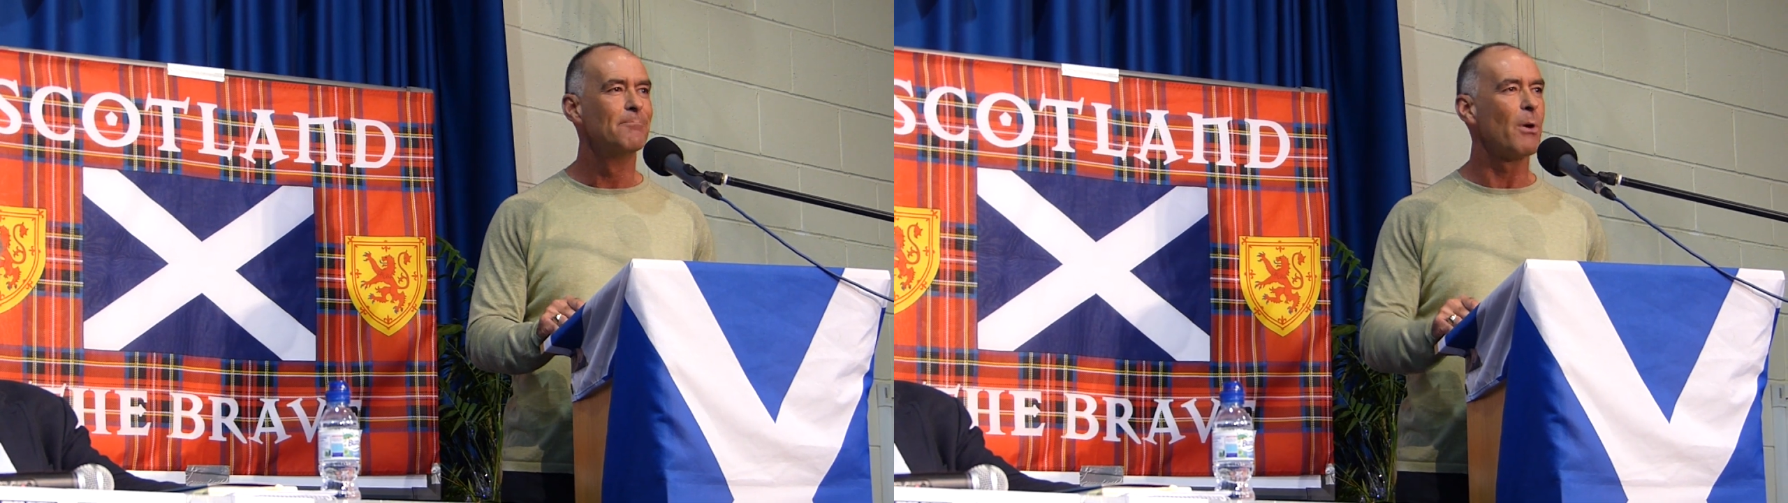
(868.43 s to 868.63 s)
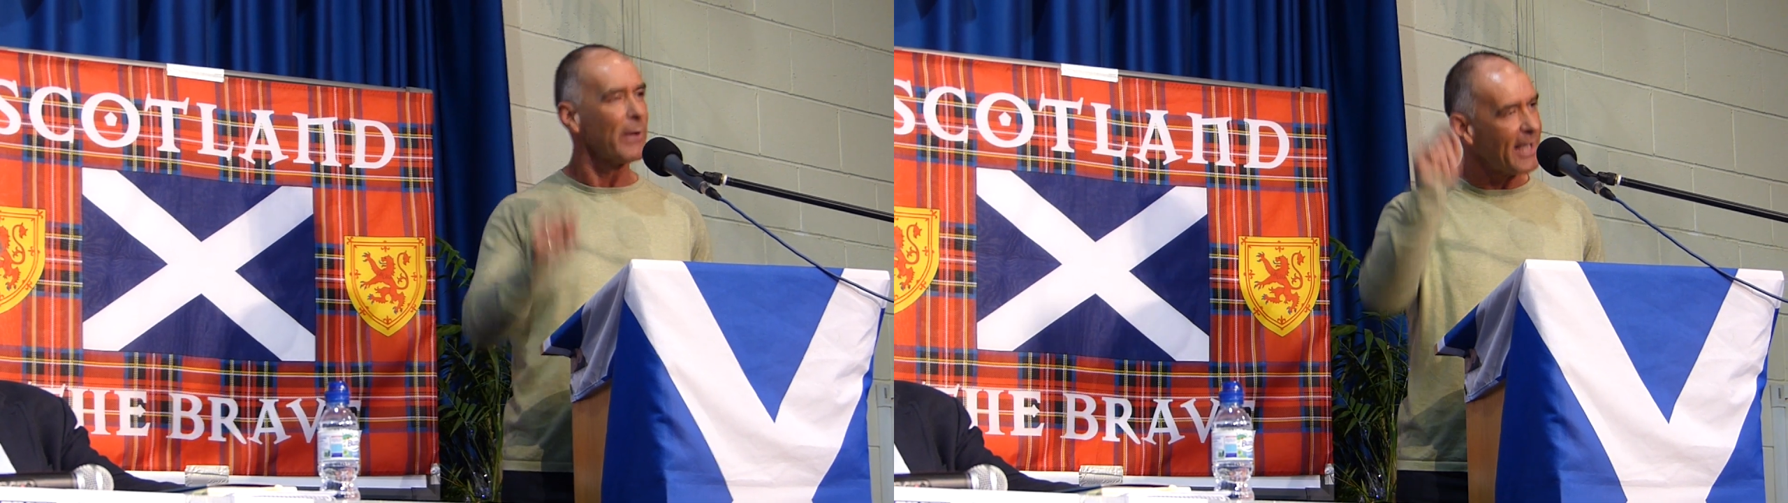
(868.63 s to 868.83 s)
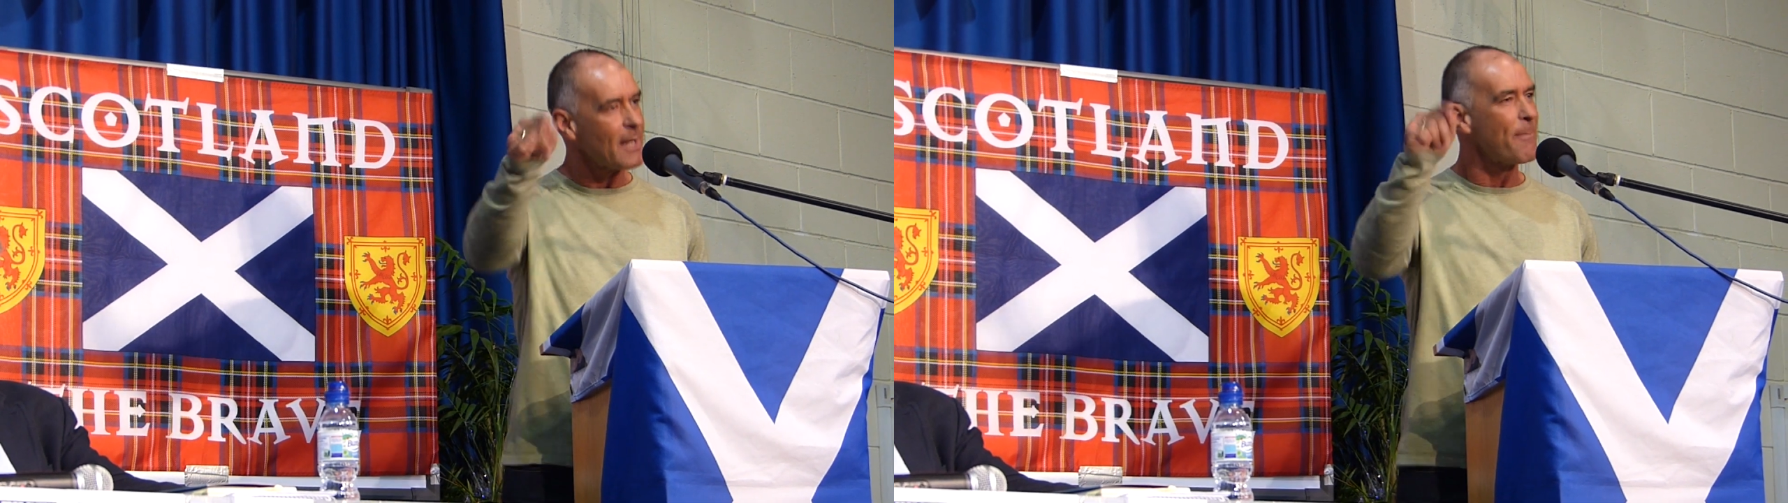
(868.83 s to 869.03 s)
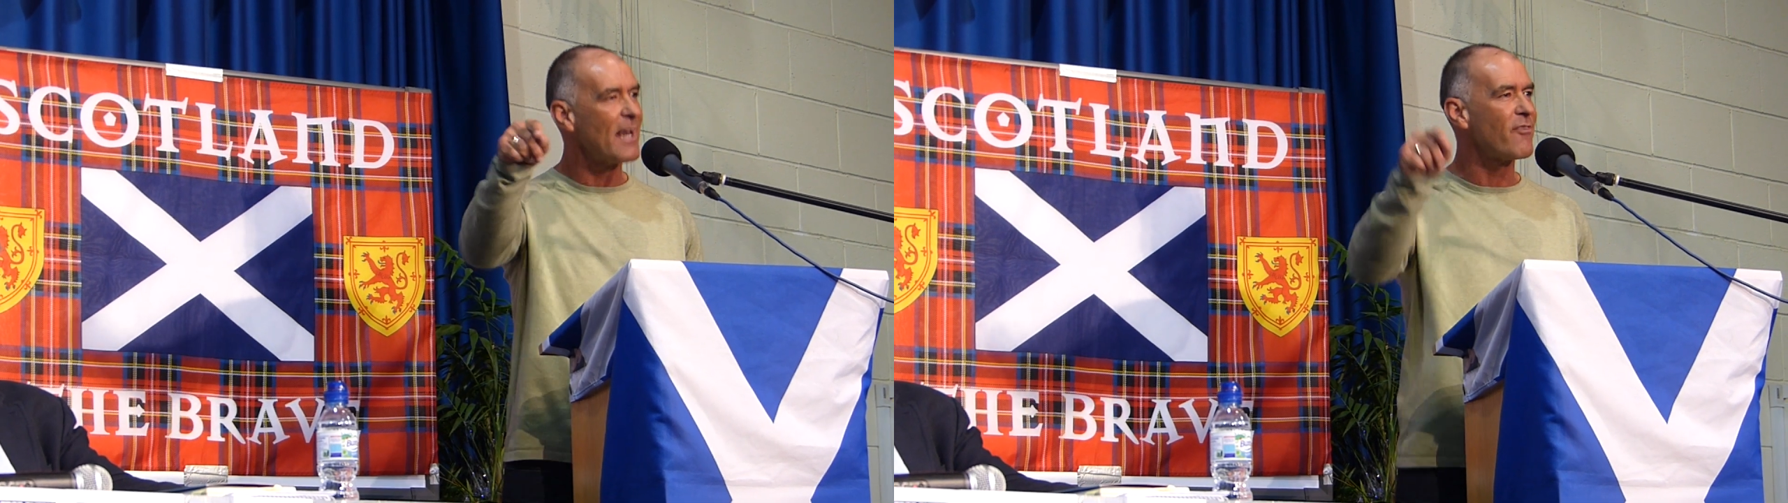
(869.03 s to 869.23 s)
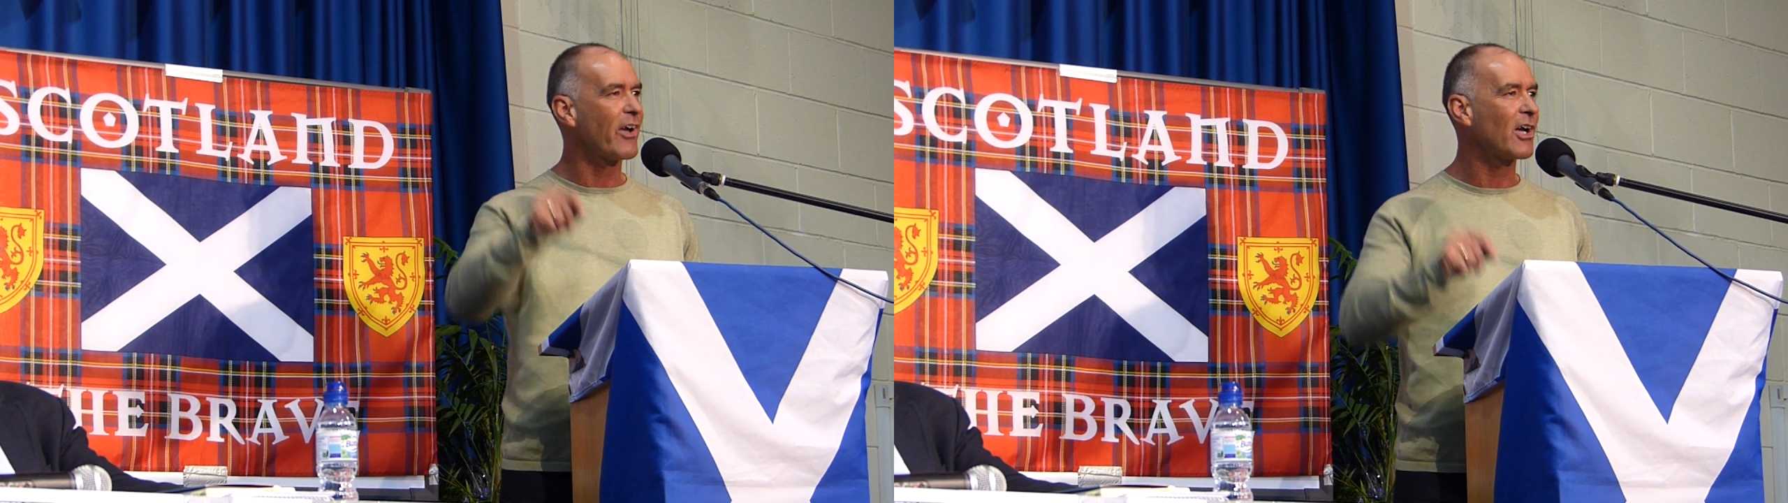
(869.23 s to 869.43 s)
But we get the
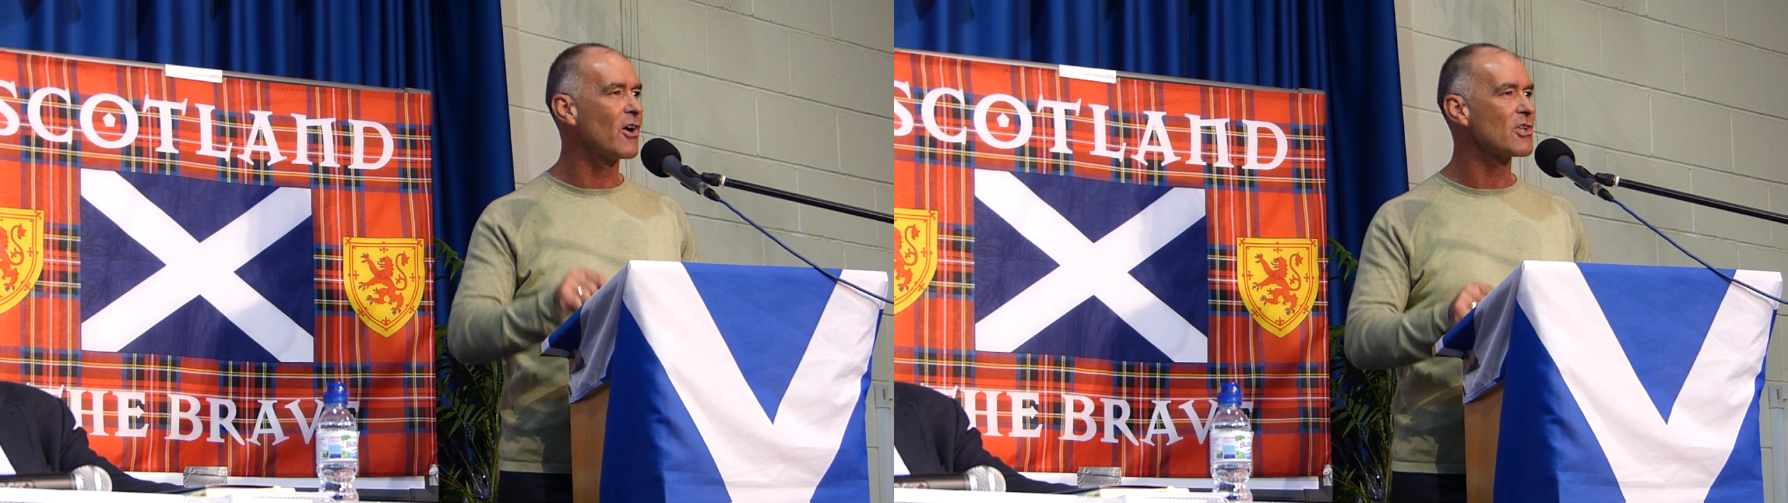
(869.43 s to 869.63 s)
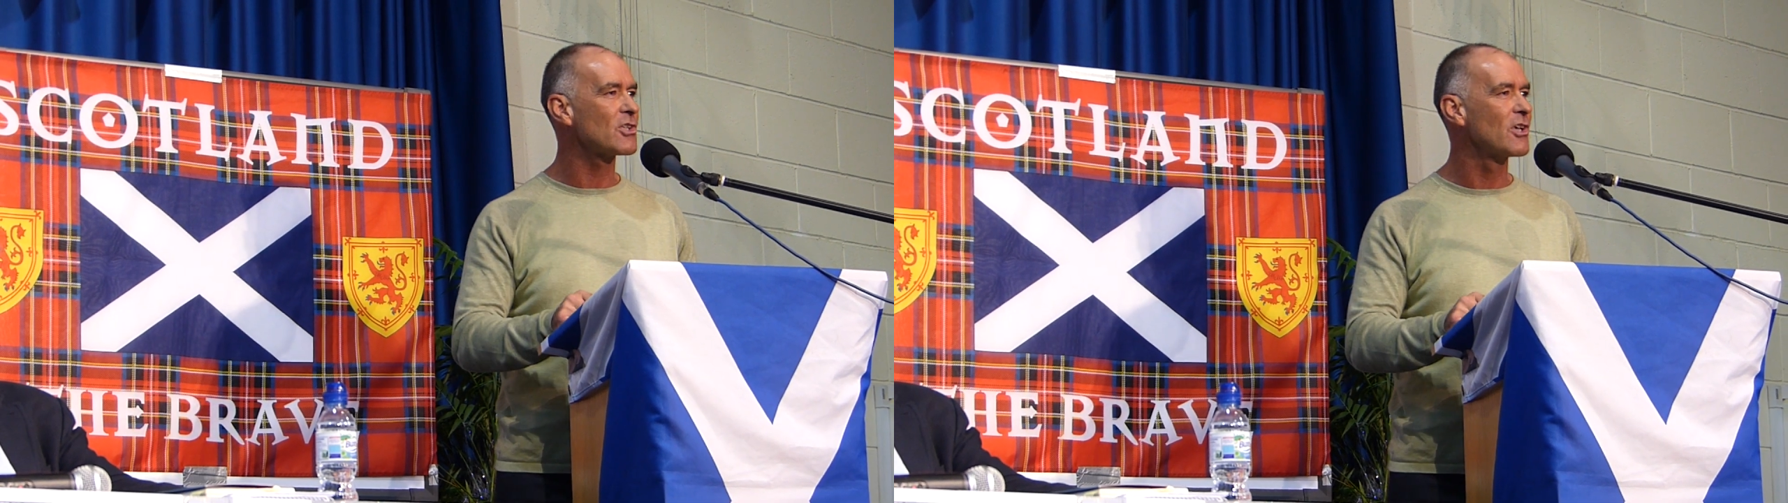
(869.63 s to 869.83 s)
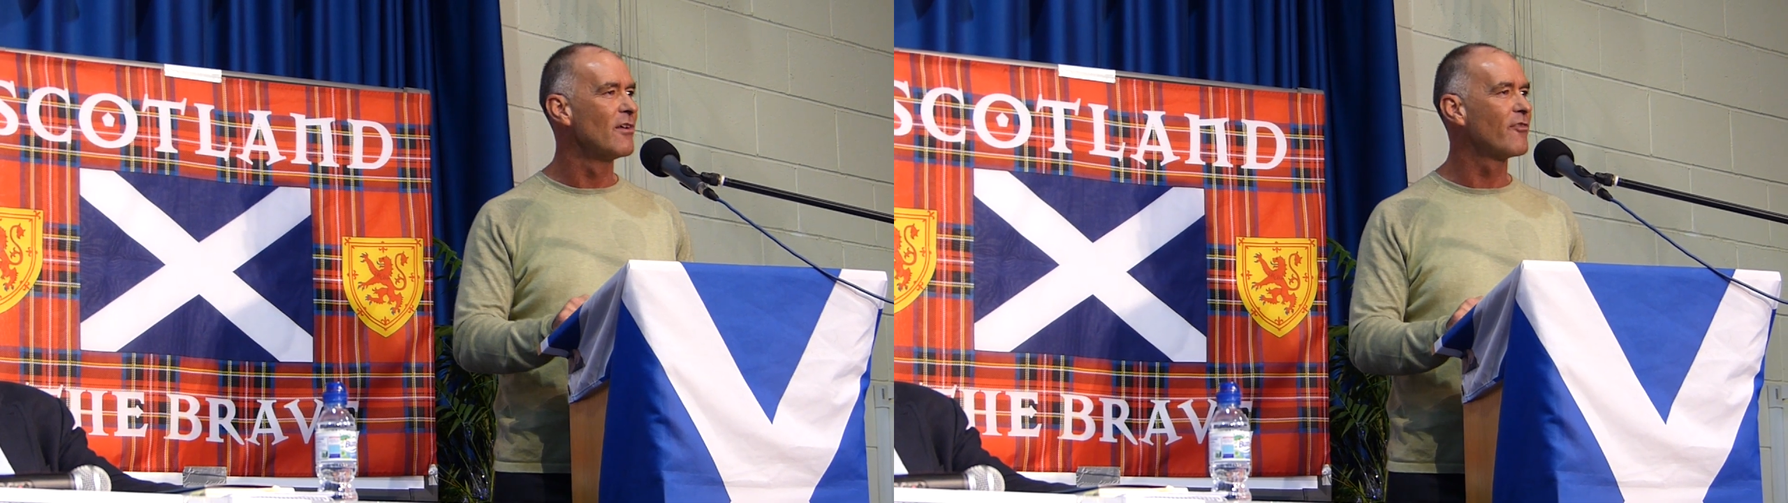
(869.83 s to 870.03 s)
benefit cuts